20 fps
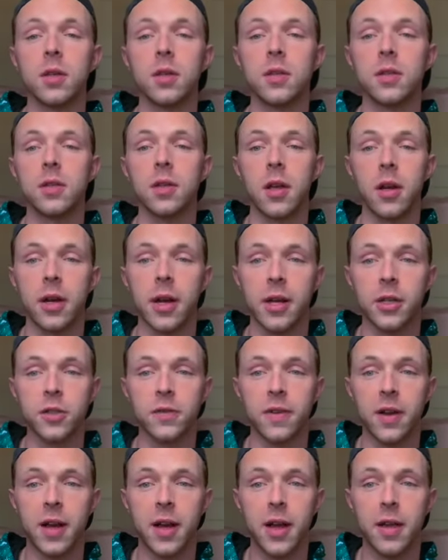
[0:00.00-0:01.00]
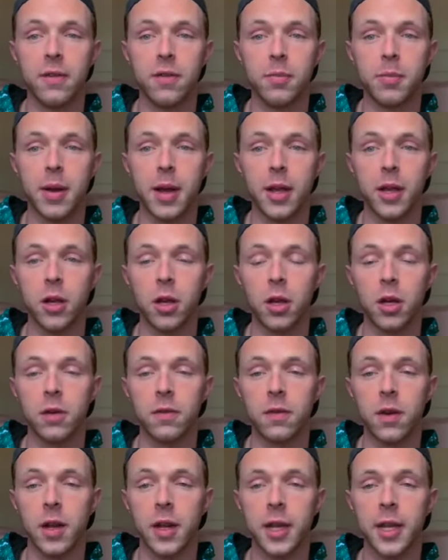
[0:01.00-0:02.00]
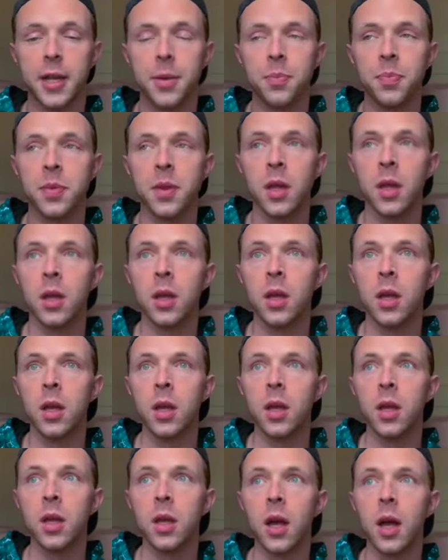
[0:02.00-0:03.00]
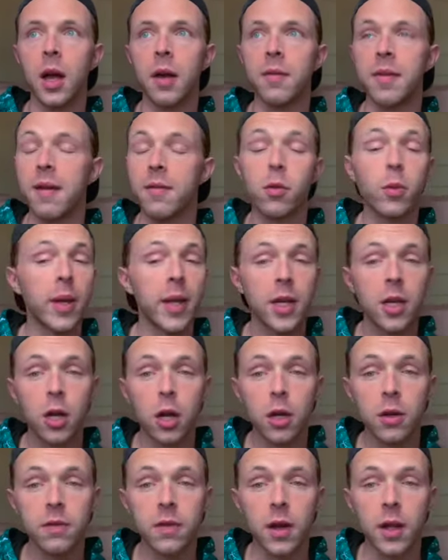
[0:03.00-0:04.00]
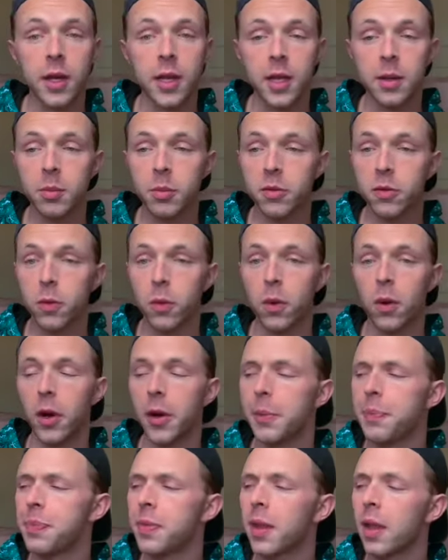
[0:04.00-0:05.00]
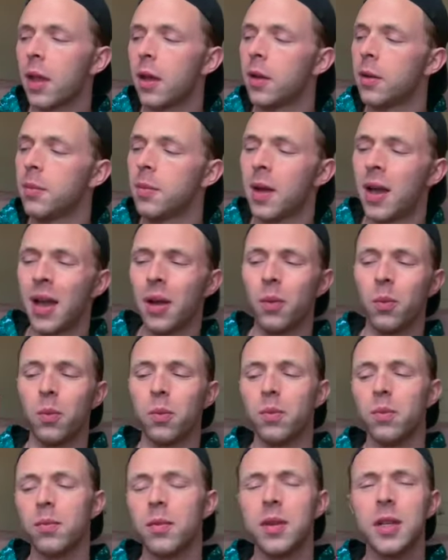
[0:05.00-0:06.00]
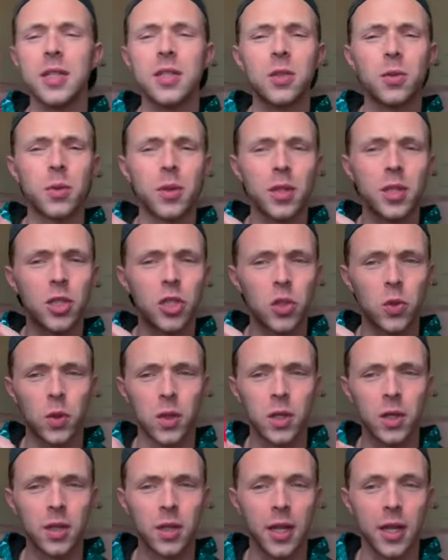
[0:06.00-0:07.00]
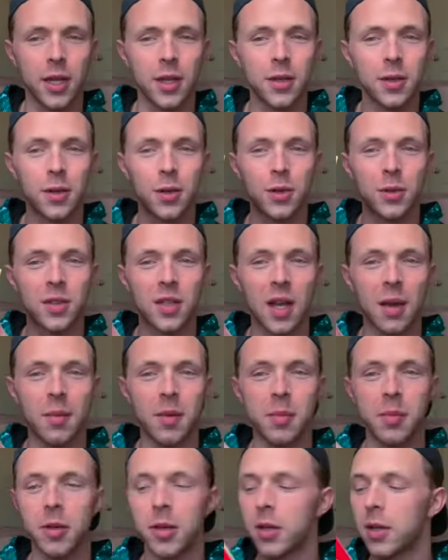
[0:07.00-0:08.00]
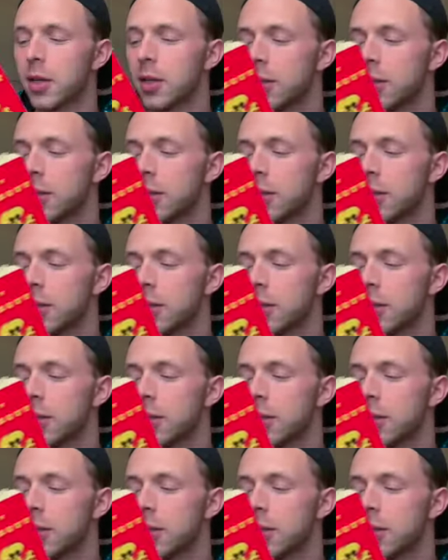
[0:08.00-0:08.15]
Slaughterhouse-Five by Kurt Vonnegut. I've never read a Kurt Vonnegut before. It's a really short, like, old-timey book.